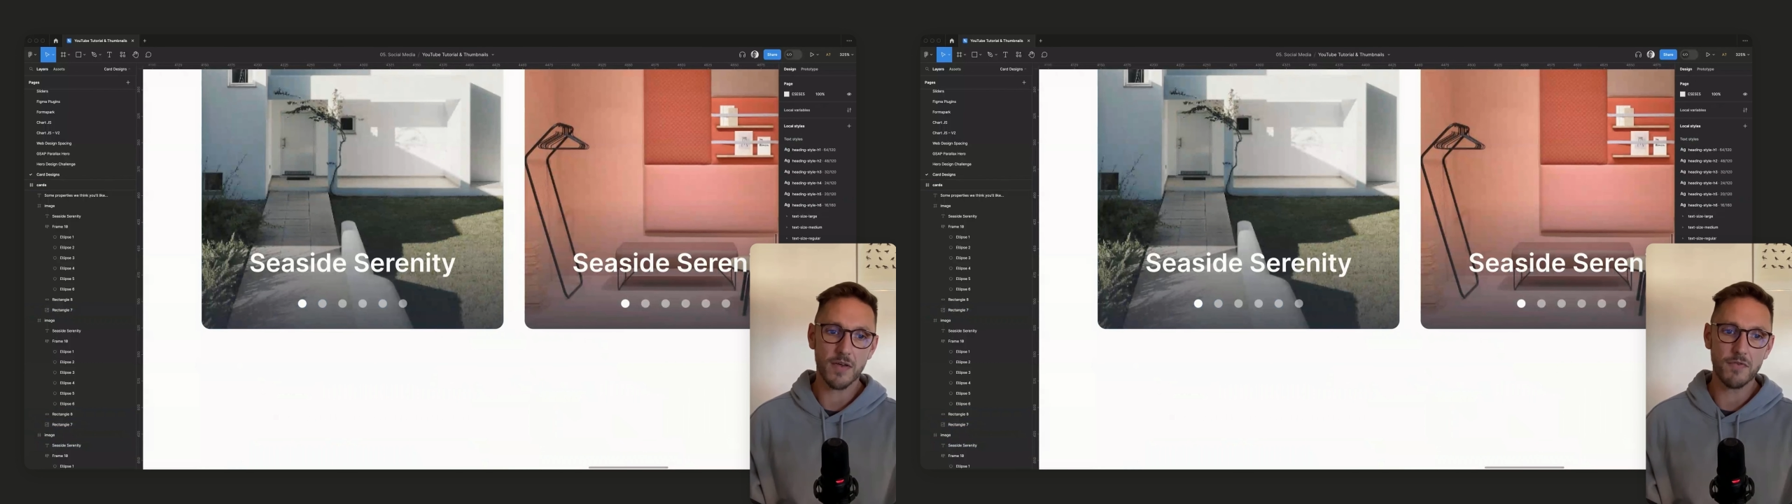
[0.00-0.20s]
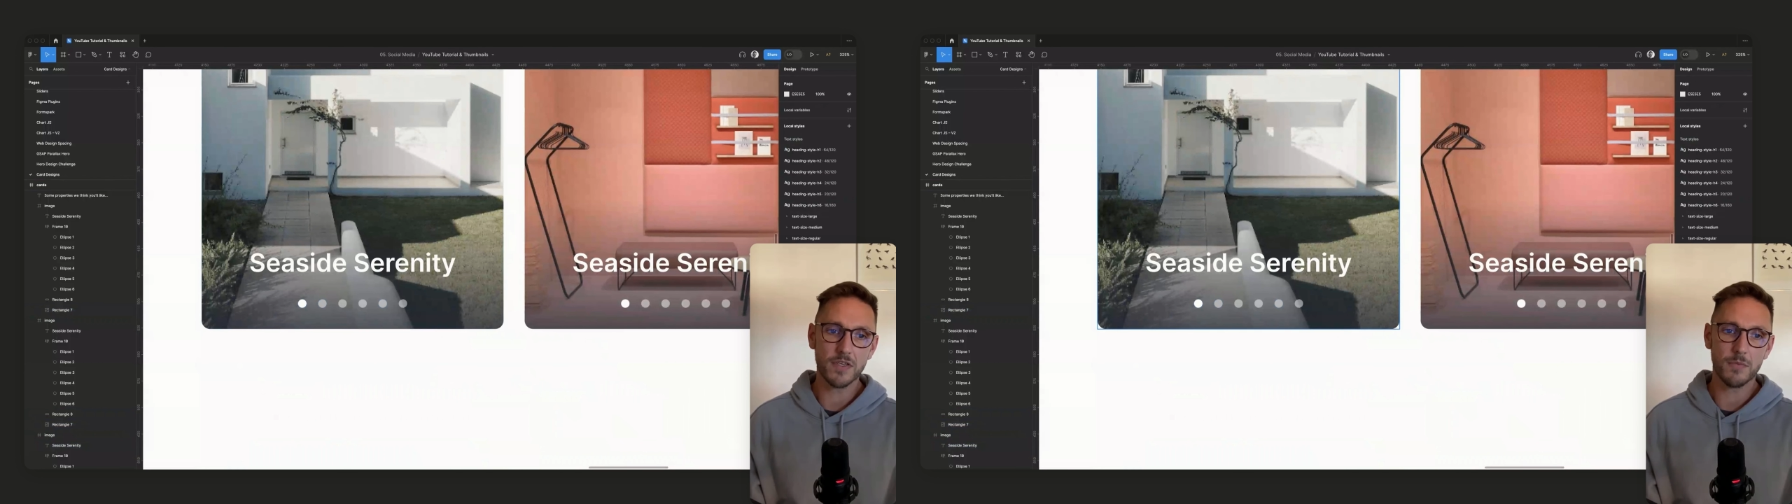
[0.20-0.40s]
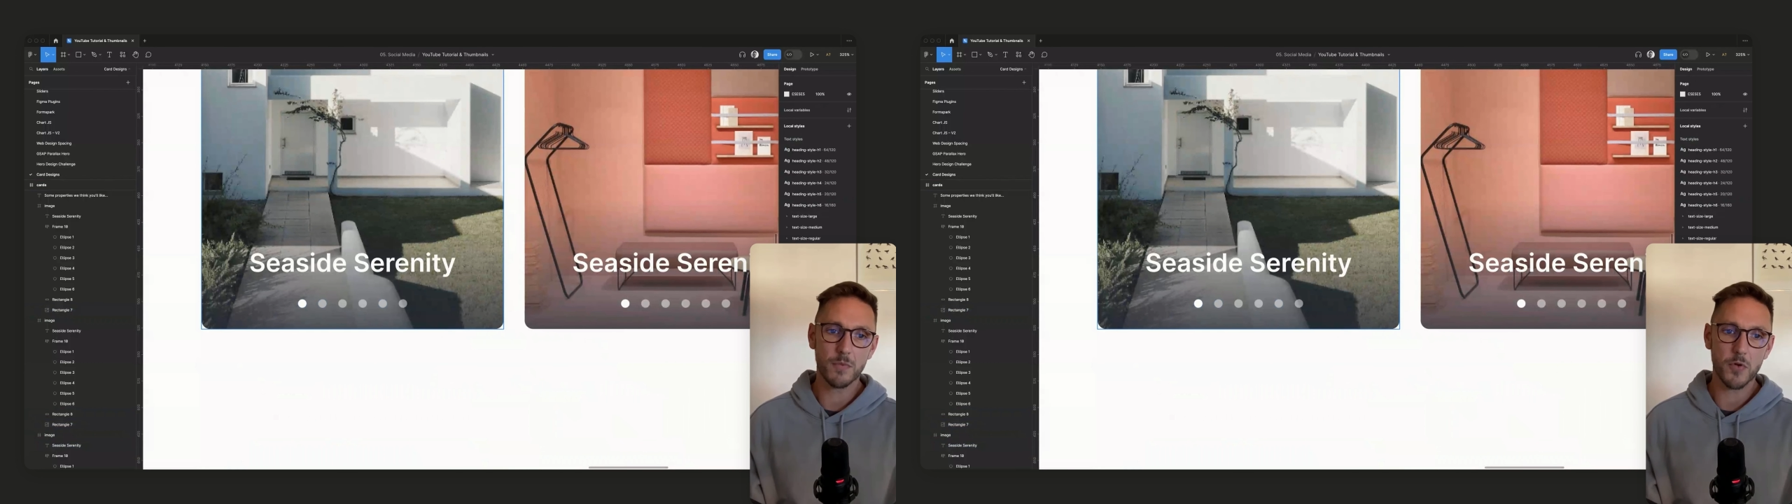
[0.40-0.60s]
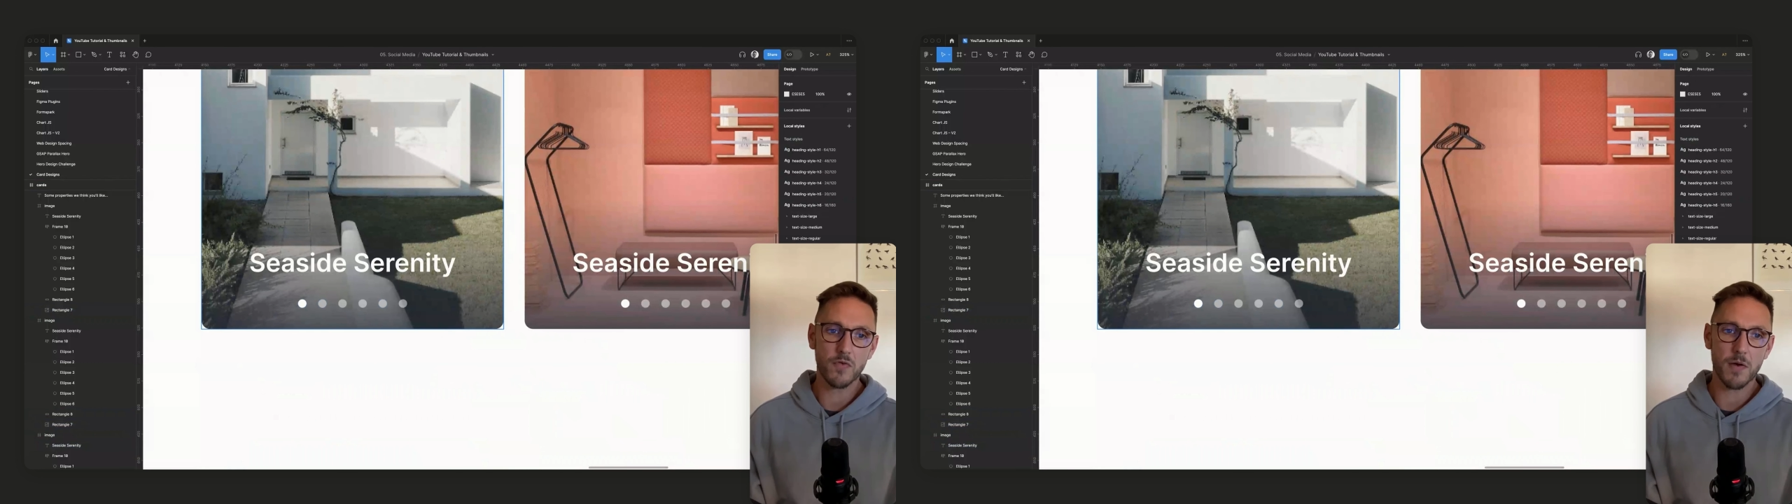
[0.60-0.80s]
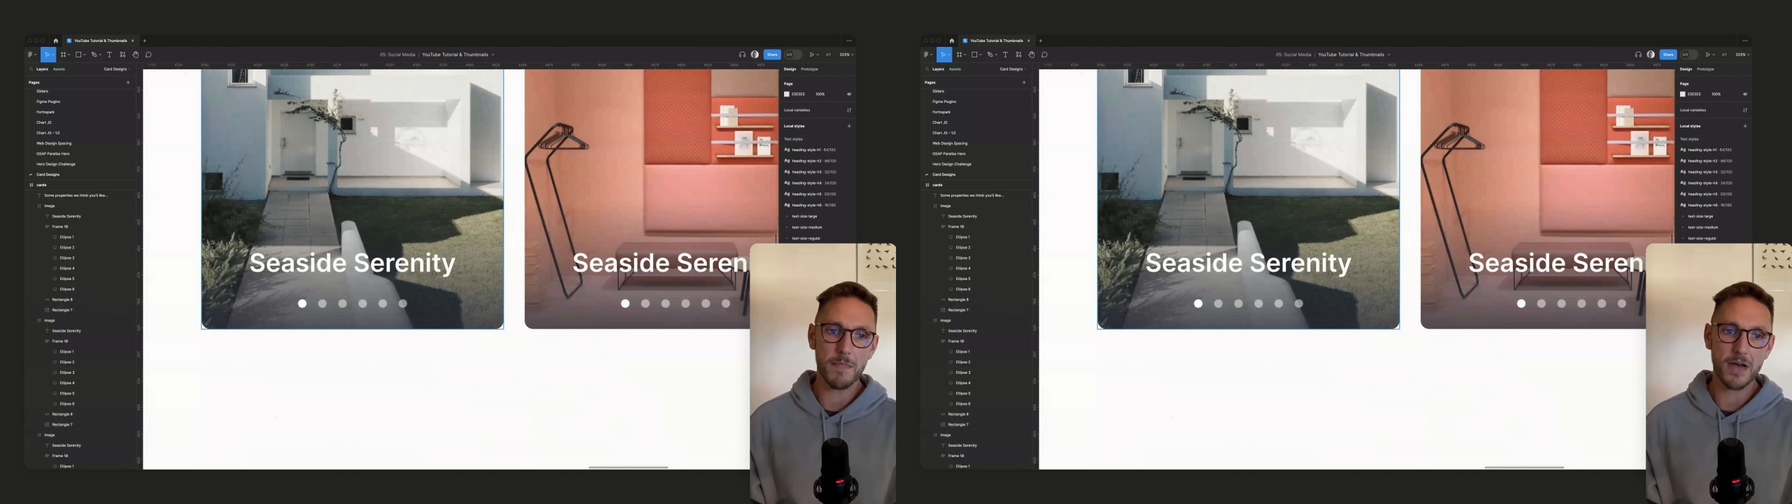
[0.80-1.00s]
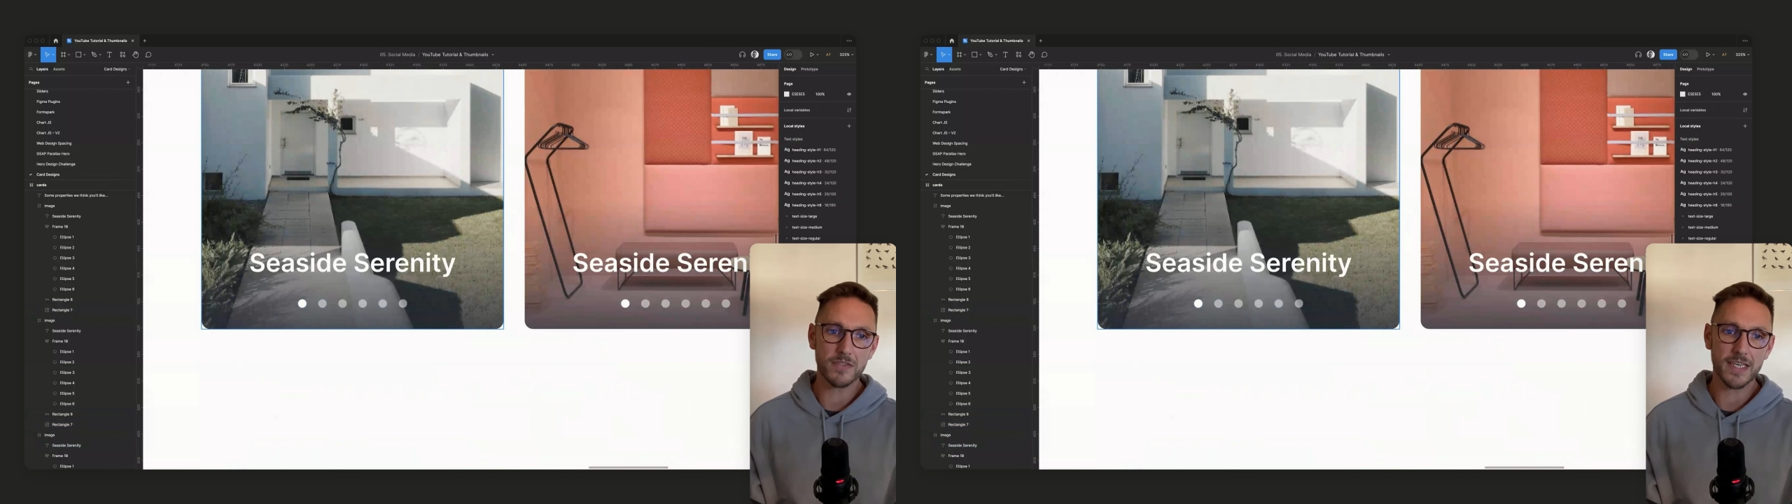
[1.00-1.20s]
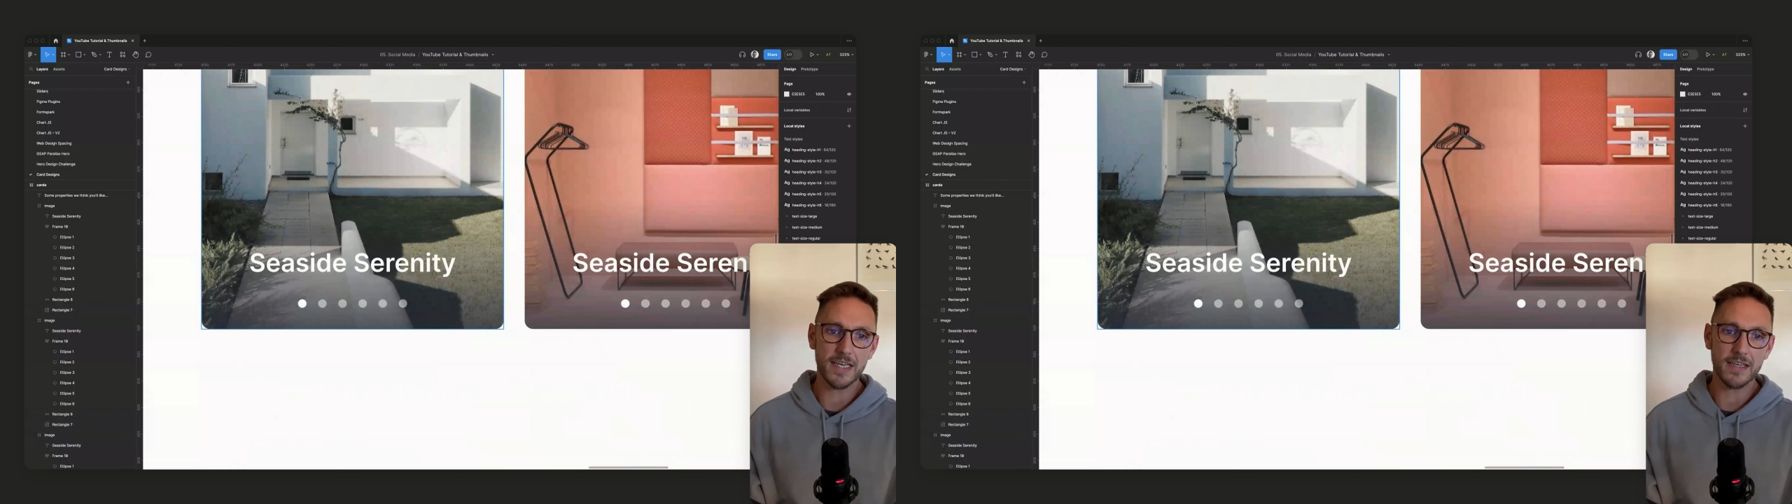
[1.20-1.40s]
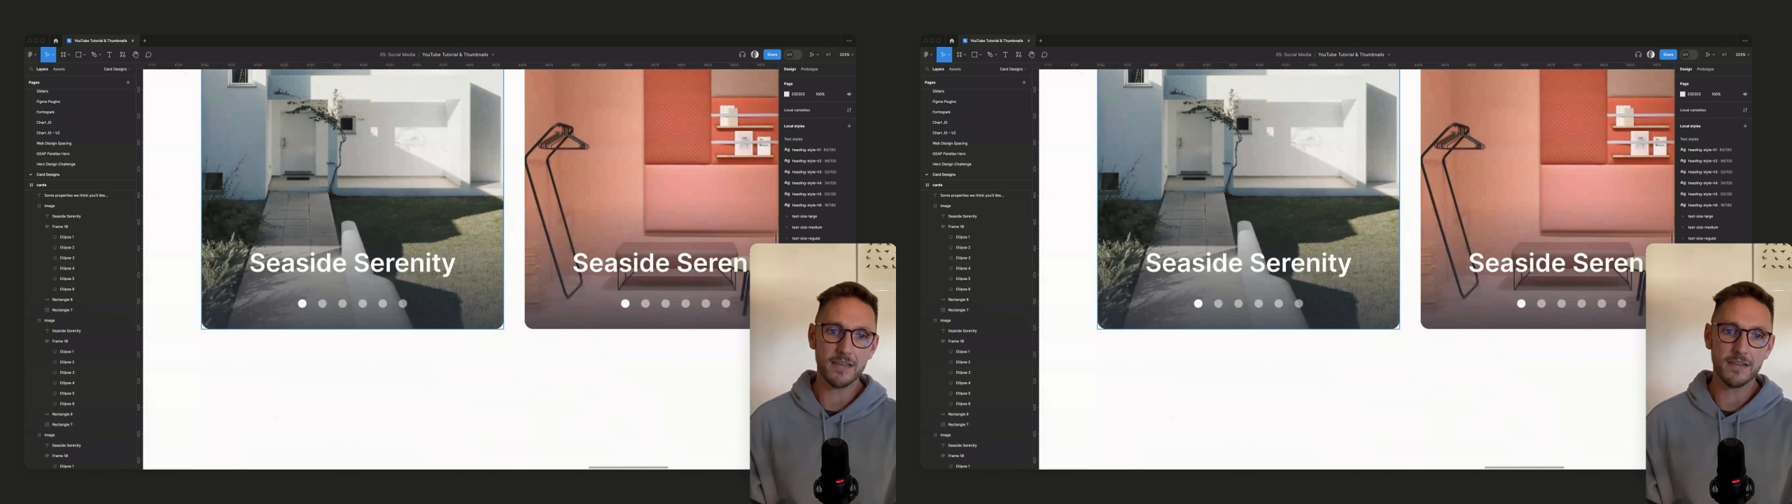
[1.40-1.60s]
every time we move our mouse
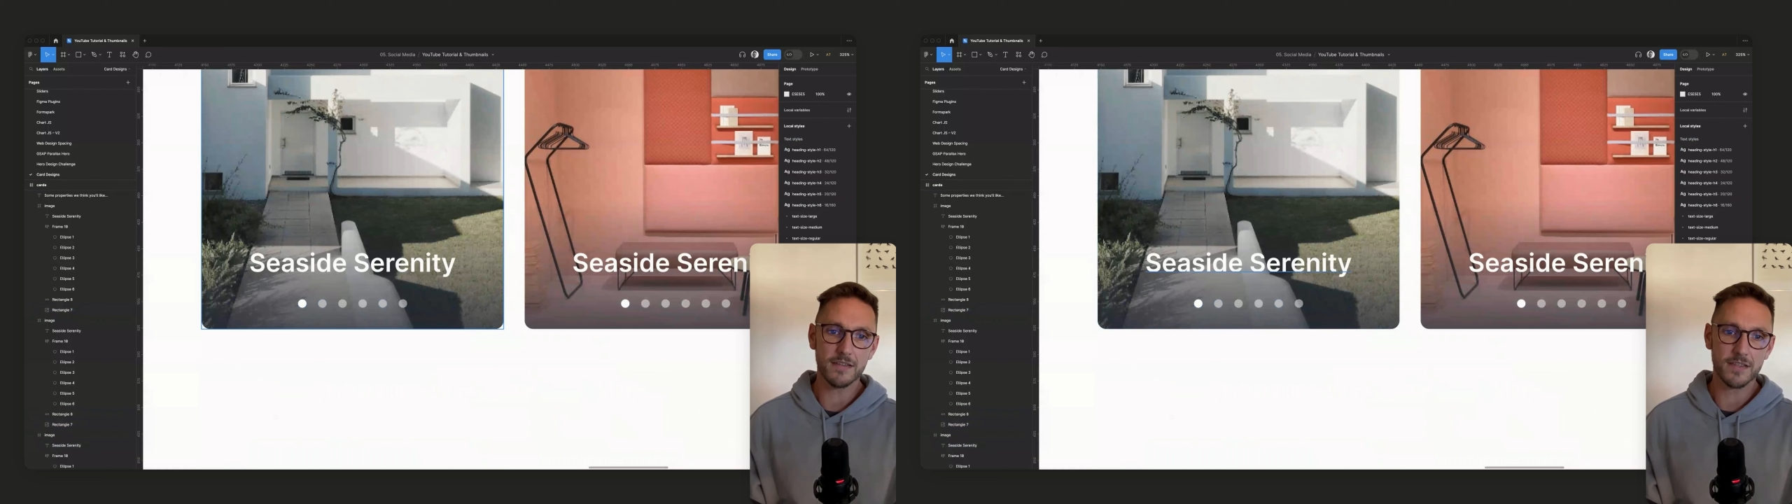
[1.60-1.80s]
in,